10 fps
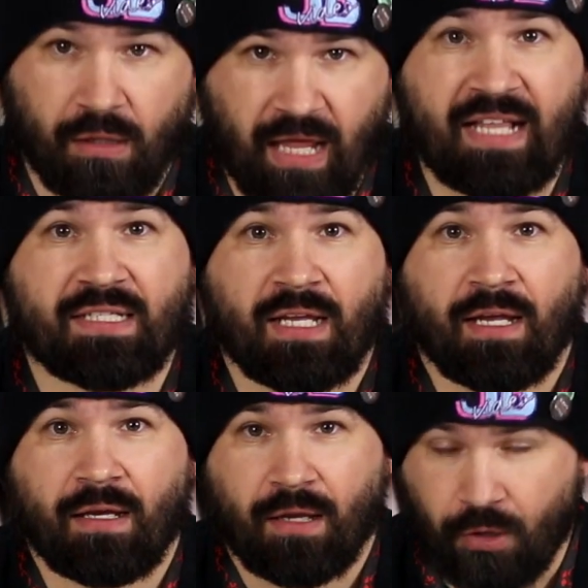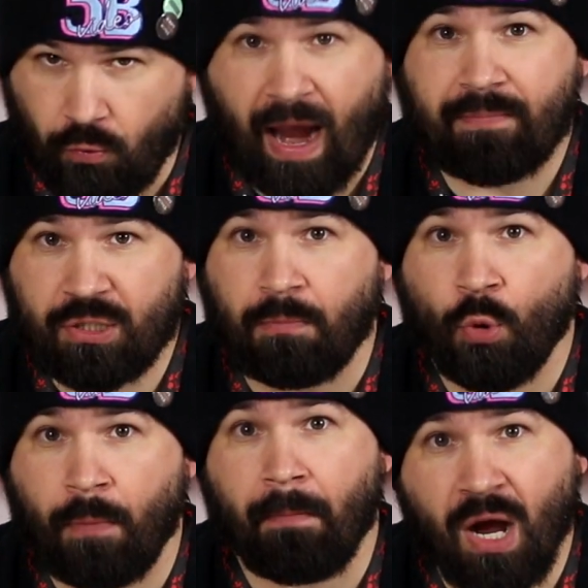Let's grab some
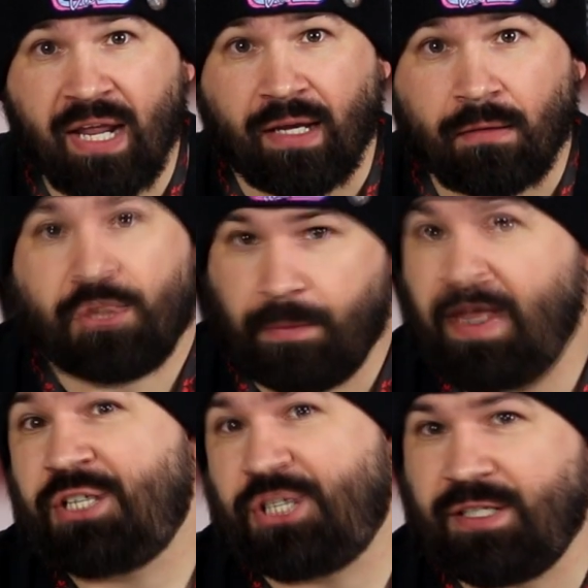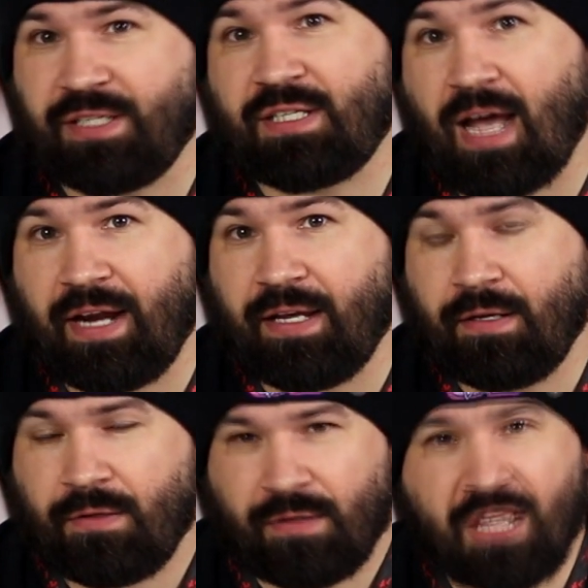more money. Dimension decided,
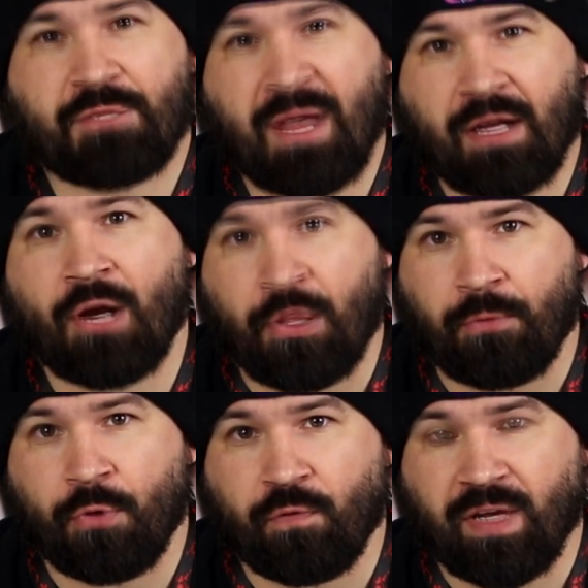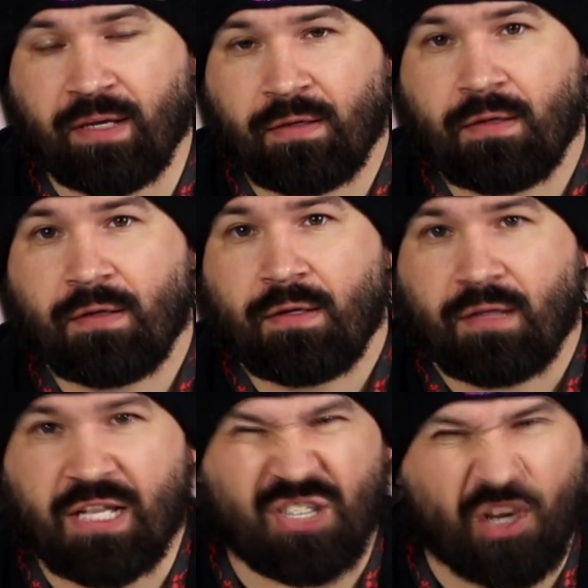let's make another movie.
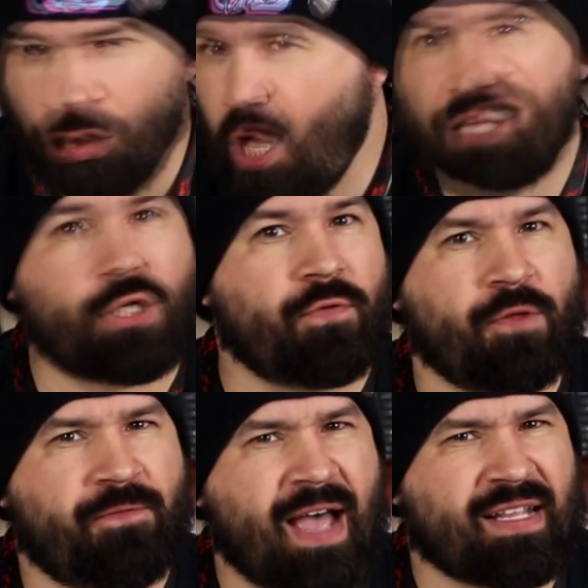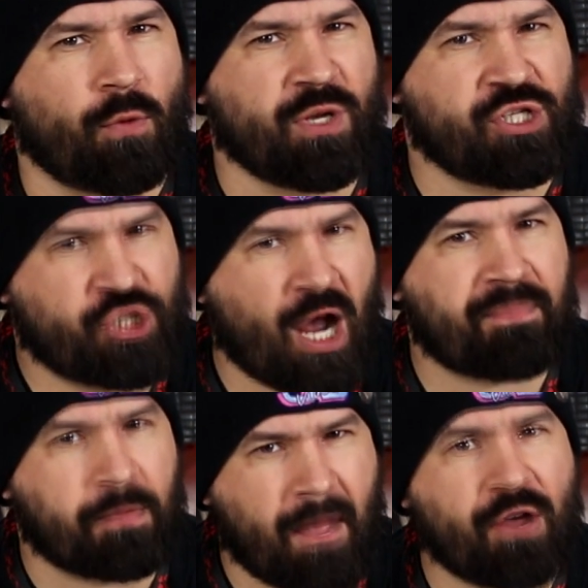Let's gloss over the fact that we
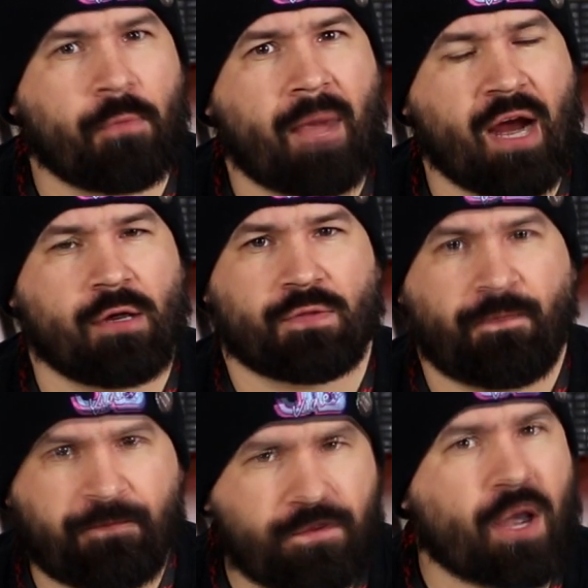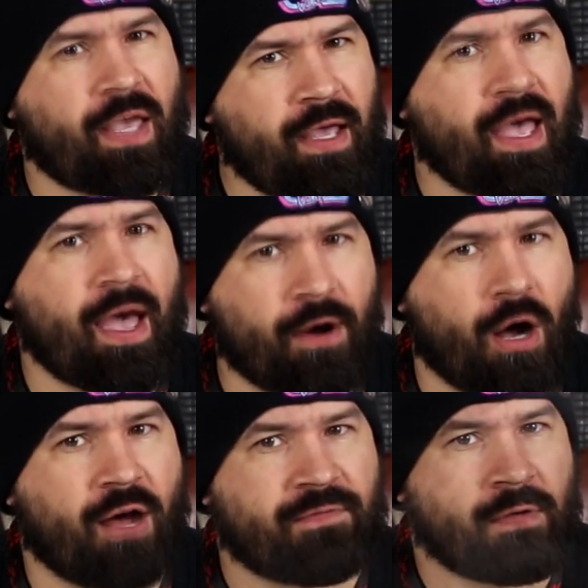chopped Micheal Myers' fucking head
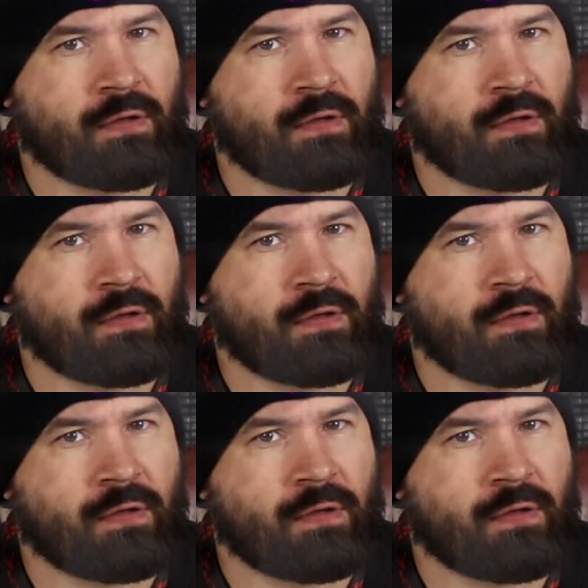off.